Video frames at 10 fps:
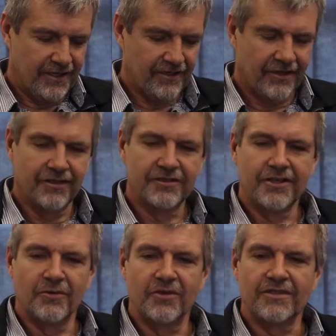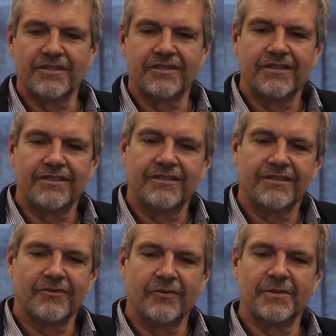those rewards,
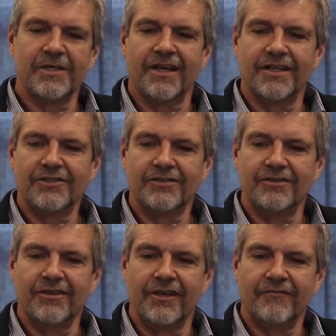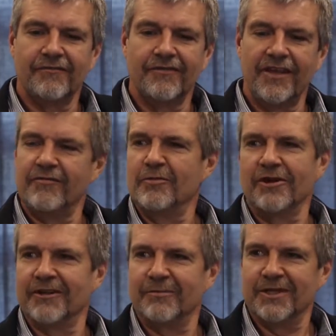it's always really nice to have
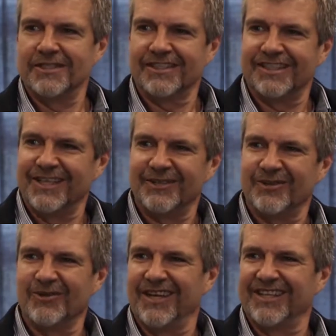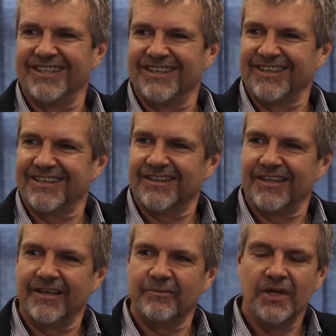everybody in the business there to collect it.
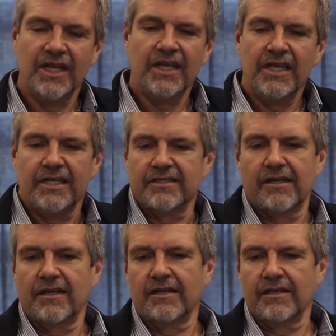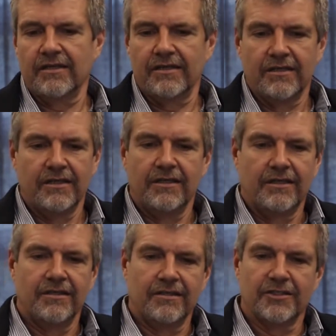It's like a
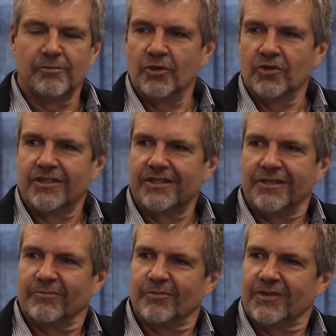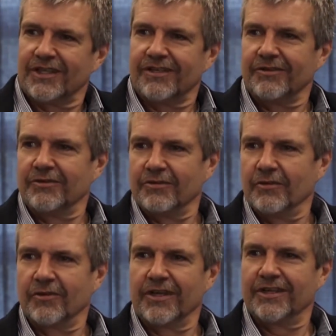sports team. You
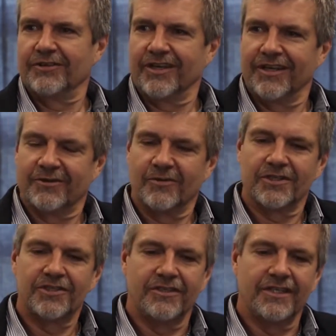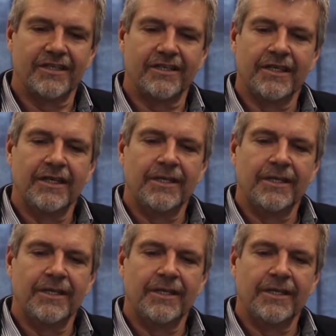all get it together at one shot. And